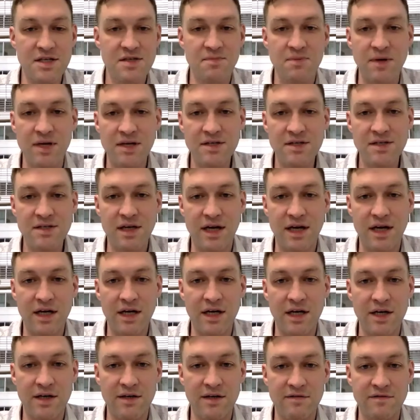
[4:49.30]
space, I
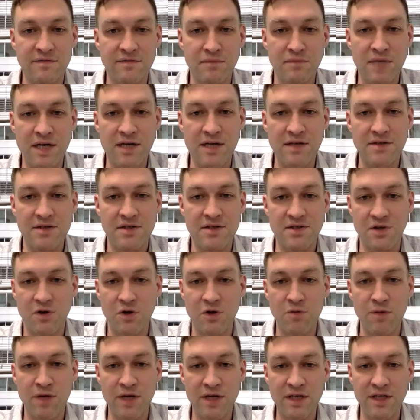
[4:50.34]
have met so
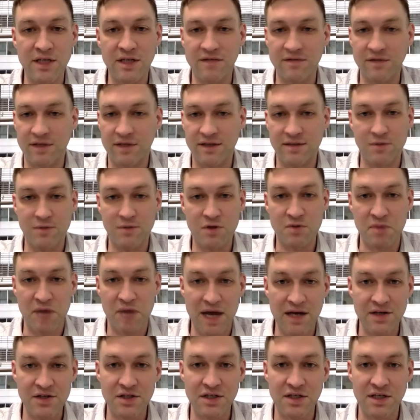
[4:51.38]
many of the most
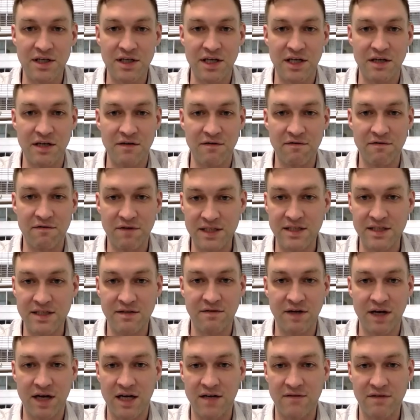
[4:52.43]
passionate and
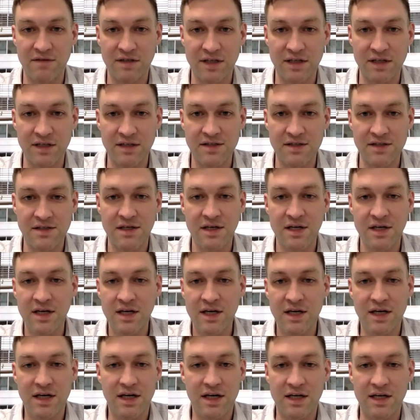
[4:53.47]
effective advocates
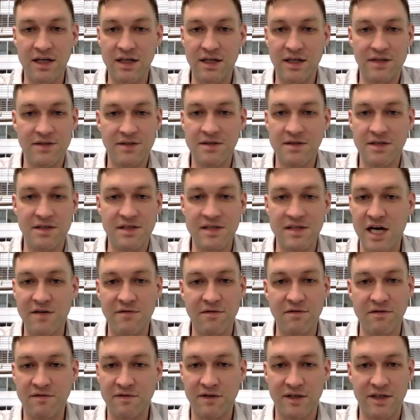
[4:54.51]
it's not
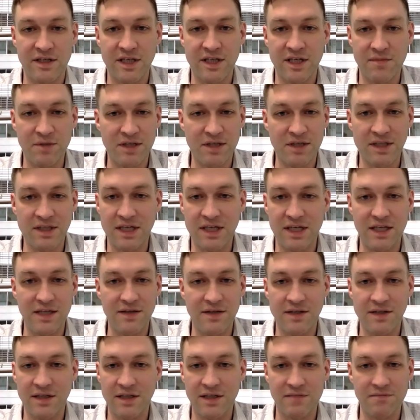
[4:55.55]
even funny. I mean,
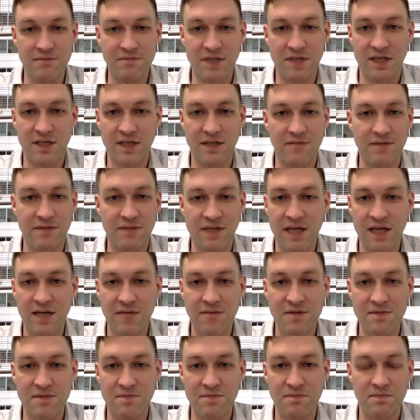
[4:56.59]
the
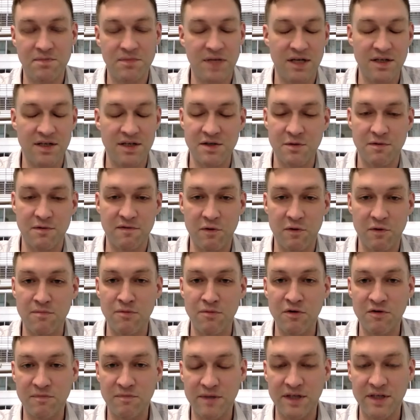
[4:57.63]
cannabis policy reform
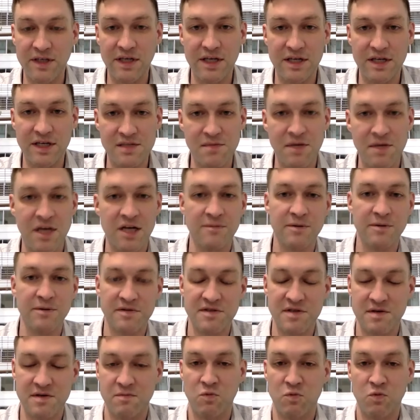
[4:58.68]
movement is made up of
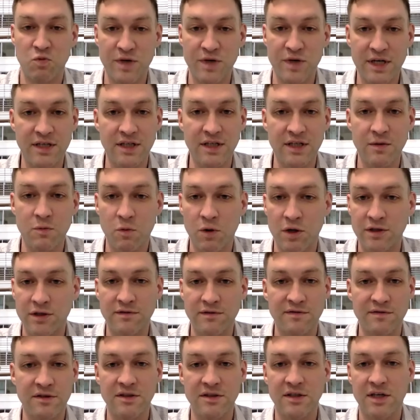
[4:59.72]
some really
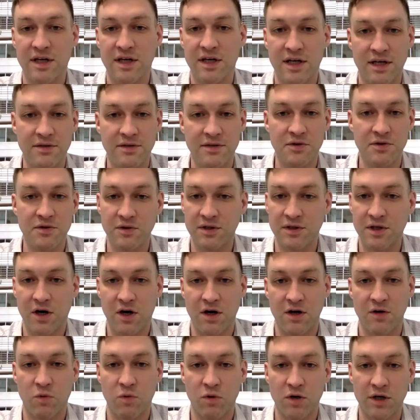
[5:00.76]
wonderful and truly
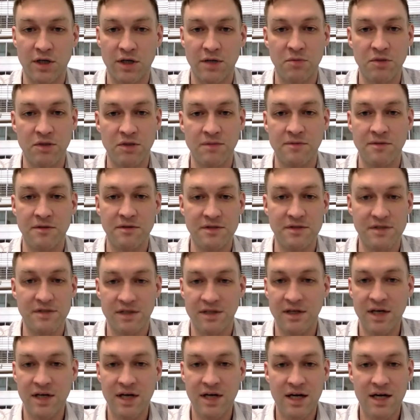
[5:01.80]
hardworking people.
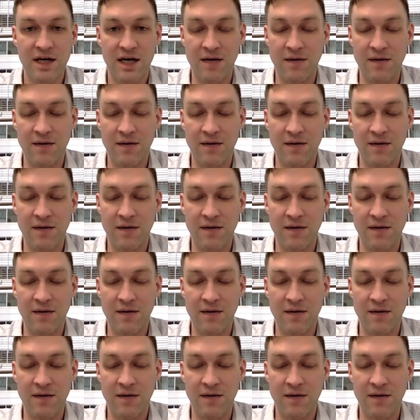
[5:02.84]
So I